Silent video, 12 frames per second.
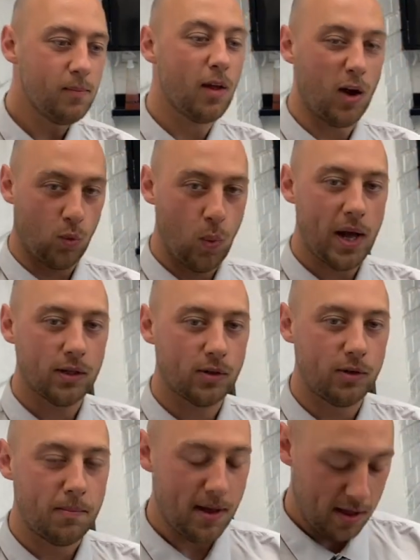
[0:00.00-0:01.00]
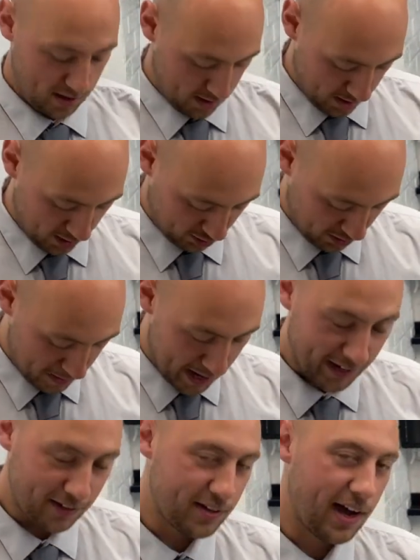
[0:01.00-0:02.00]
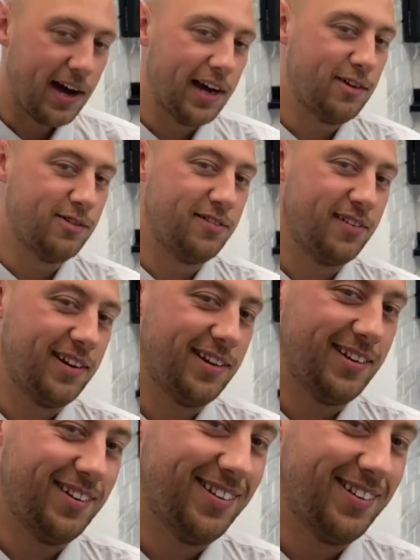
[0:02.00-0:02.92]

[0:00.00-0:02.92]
and welcome to my tie reveal.